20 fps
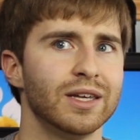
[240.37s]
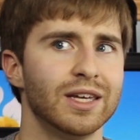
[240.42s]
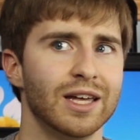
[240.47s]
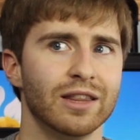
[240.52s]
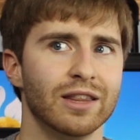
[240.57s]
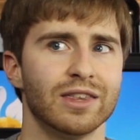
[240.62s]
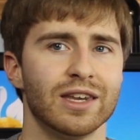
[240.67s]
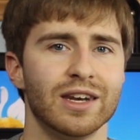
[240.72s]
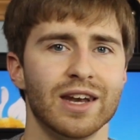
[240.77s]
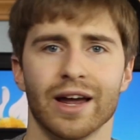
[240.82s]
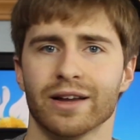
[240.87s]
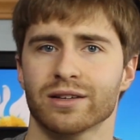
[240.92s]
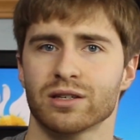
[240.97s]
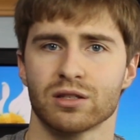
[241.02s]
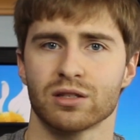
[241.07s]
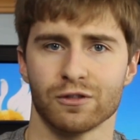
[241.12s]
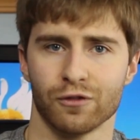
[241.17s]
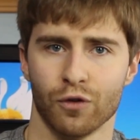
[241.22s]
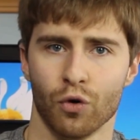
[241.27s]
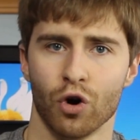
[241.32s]
get the
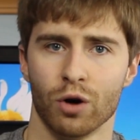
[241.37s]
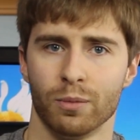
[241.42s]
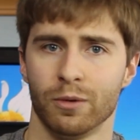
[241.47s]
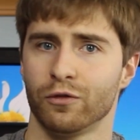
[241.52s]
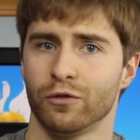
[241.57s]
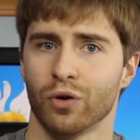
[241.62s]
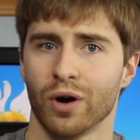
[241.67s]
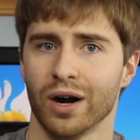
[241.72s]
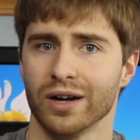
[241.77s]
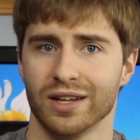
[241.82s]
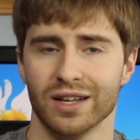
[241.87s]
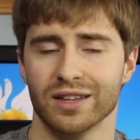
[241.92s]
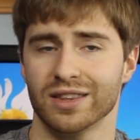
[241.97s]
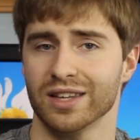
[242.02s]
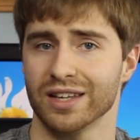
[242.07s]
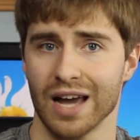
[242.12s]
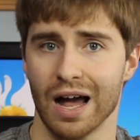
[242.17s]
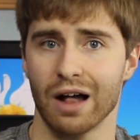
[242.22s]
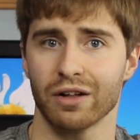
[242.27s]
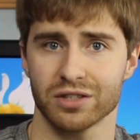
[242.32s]
Nexus four before I'd get
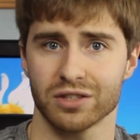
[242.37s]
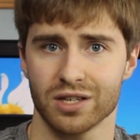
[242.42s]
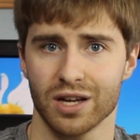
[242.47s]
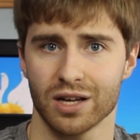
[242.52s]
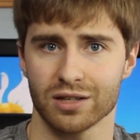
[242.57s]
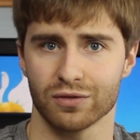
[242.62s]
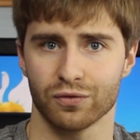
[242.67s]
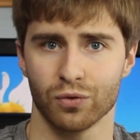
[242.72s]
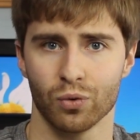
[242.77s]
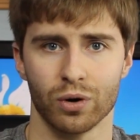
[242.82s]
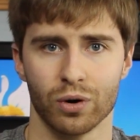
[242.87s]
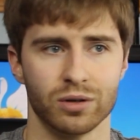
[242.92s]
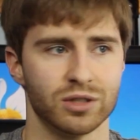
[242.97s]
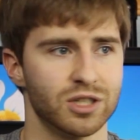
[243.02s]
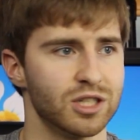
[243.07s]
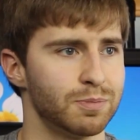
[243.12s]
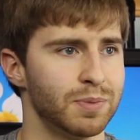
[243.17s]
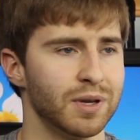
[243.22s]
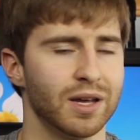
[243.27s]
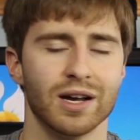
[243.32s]
the Galaxy S four,
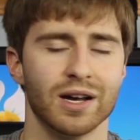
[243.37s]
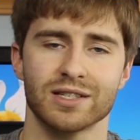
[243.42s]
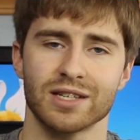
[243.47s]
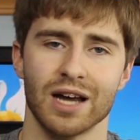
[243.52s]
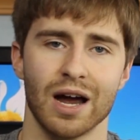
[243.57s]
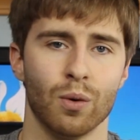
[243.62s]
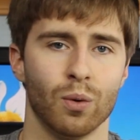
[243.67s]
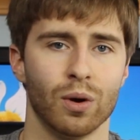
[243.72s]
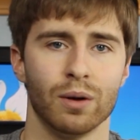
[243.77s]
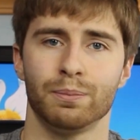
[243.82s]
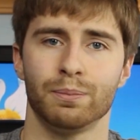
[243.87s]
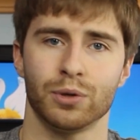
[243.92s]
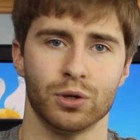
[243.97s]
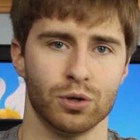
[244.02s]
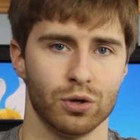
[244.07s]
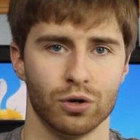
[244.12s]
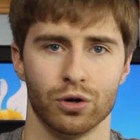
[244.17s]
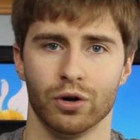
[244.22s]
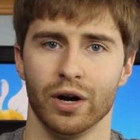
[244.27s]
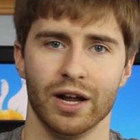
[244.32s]
just because I want
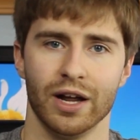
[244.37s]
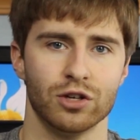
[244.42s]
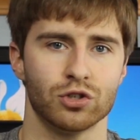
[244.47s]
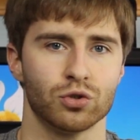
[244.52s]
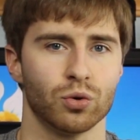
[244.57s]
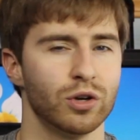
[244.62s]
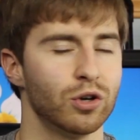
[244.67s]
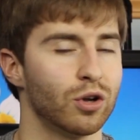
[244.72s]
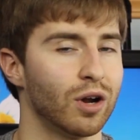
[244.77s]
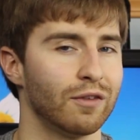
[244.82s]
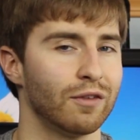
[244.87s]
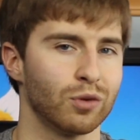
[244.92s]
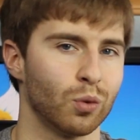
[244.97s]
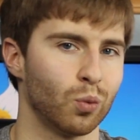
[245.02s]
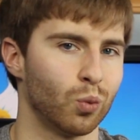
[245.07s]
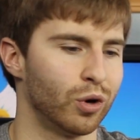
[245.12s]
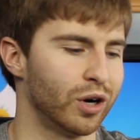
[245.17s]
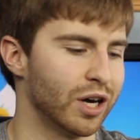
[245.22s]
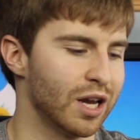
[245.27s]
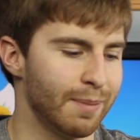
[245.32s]
pure Android and don't have to
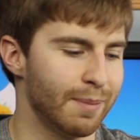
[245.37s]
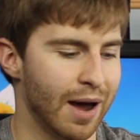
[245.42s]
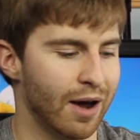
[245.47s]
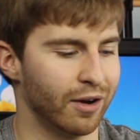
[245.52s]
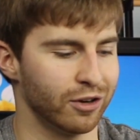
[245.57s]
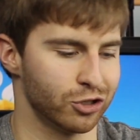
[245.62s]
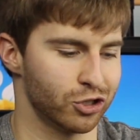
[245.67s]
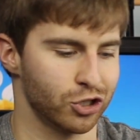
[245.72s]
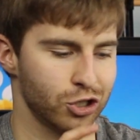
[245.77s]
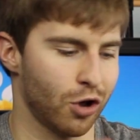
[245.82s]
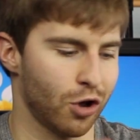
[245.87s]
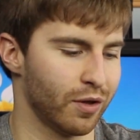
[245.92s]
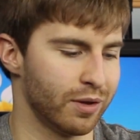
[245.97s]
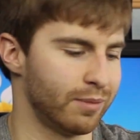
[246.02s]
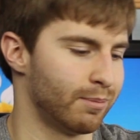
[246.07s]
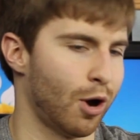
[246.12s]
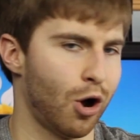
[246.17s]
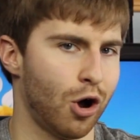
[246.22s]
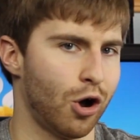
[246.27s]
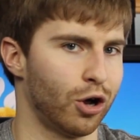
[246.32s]
worry about
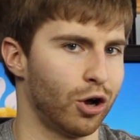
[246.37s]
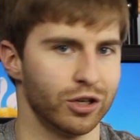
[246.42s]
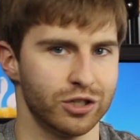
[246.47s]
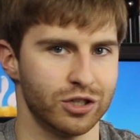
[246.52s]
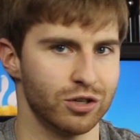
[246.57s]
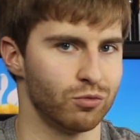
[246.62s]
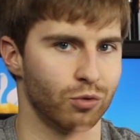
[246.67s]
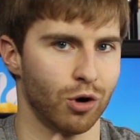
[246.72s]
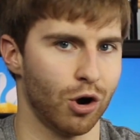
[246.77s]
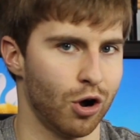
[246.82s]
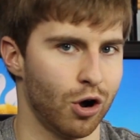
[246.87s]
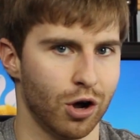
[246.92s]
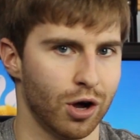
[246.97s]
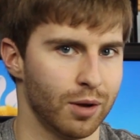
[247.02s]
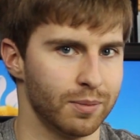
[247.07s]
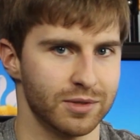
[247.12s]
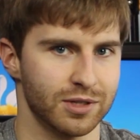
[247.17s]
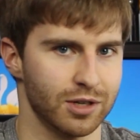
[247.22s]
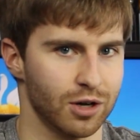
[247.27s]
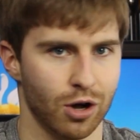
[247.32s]
installing mods and
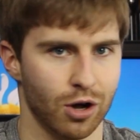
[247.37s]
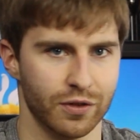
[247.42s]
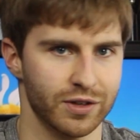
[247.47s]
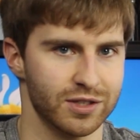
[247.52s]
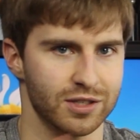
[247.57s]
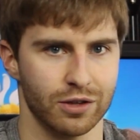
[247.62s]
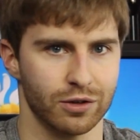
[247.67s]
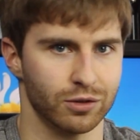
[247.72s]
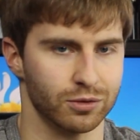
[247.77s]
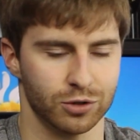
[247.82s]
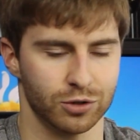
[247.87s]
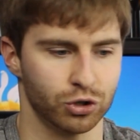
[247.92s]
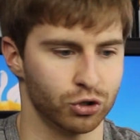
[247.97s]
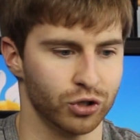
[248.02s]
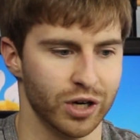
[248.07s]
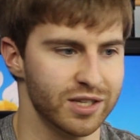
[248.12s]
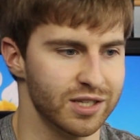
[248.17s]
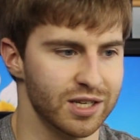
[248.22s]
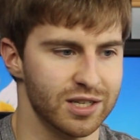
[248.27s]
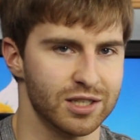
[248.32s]
ROMs and all this other
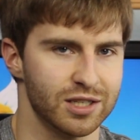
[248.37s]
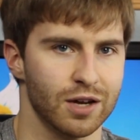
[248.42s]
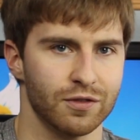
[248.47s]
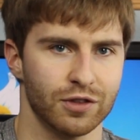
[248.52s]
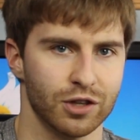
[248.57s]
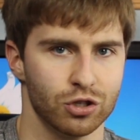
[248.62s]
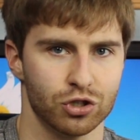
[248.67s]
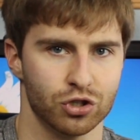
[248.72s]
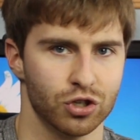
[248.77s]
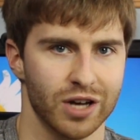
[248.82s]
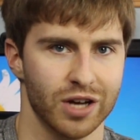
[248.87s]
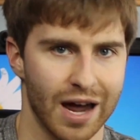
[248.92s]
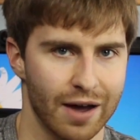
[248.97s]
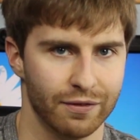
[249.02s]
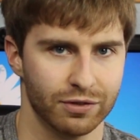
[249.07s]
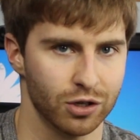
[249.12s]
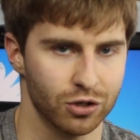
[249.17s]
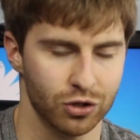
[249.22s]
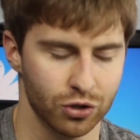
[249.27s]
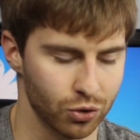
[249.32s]
crazy stuff that you shouldn't
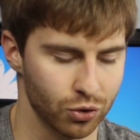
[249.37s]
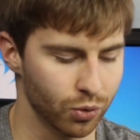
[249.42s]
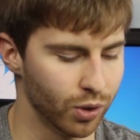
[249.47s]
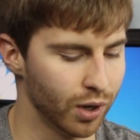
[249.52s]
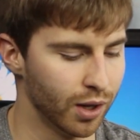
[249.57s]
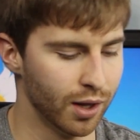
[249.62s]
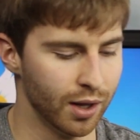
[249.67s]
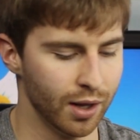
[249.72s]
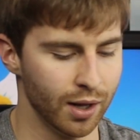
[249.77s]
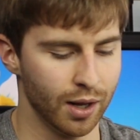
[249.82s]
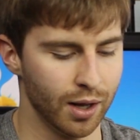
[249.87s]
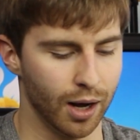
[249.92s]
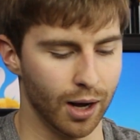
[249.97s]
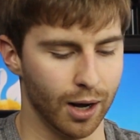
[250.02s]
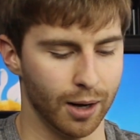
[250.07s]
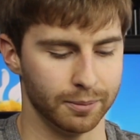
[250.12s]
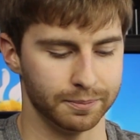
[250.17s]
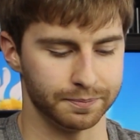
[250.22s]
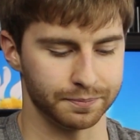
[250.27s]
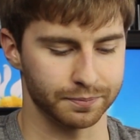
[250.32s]
have to do.
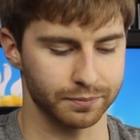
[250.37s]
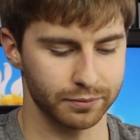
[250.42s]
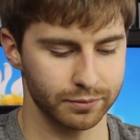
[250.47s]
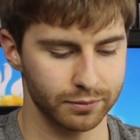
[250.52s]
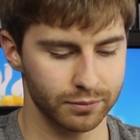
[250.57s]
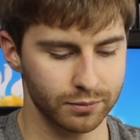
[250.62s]
Um,